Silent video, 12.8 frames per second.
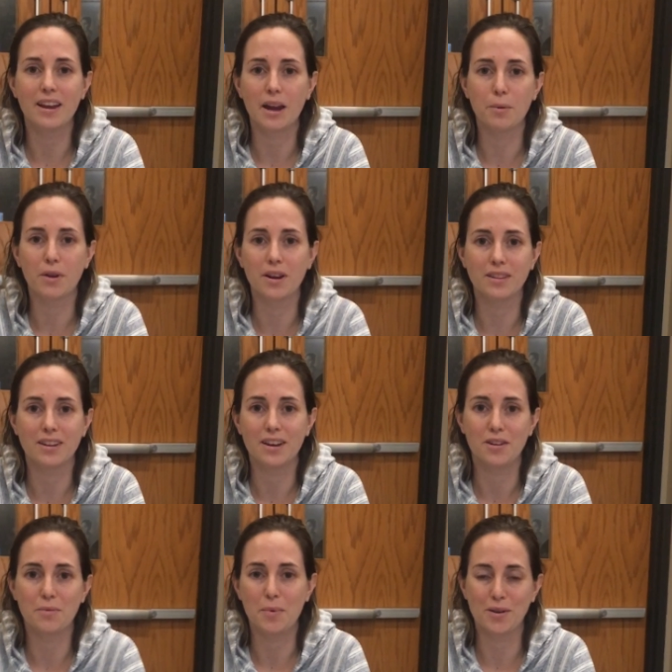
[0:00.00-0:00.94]
I work at the
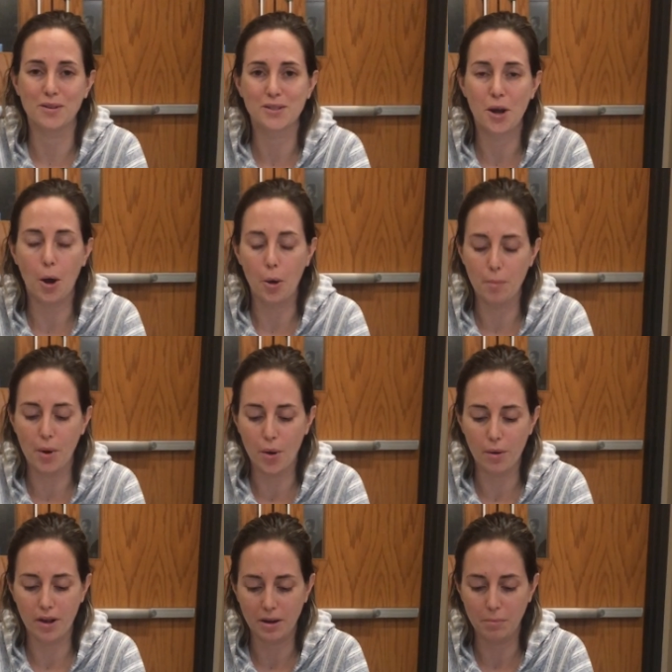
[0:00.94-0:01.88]
HealthPartners
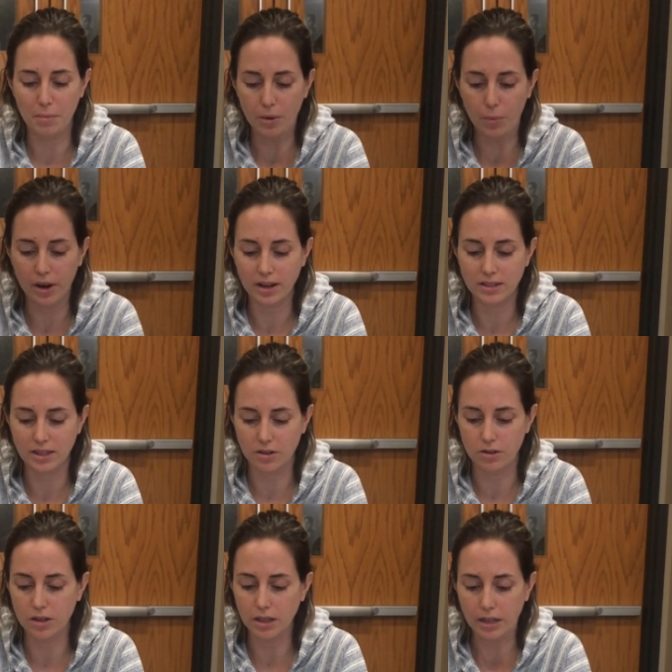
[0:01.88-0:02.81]
Como and Midway
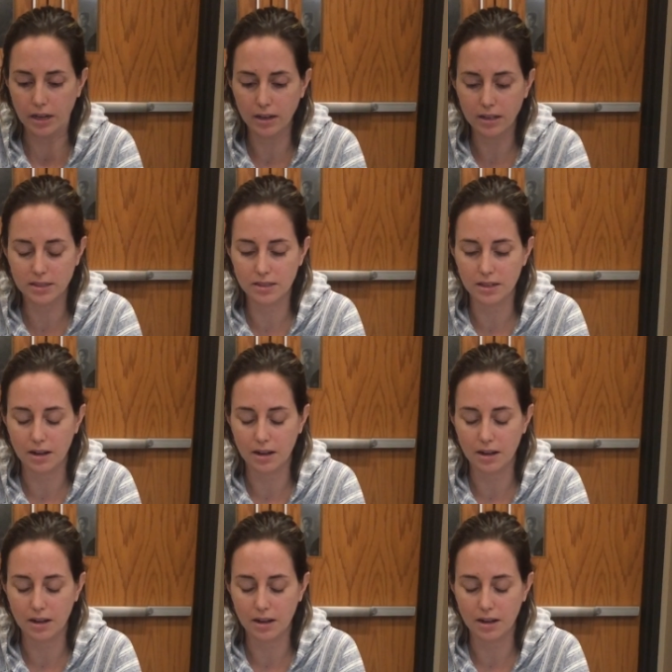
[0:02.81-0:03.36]
Dental Clinics.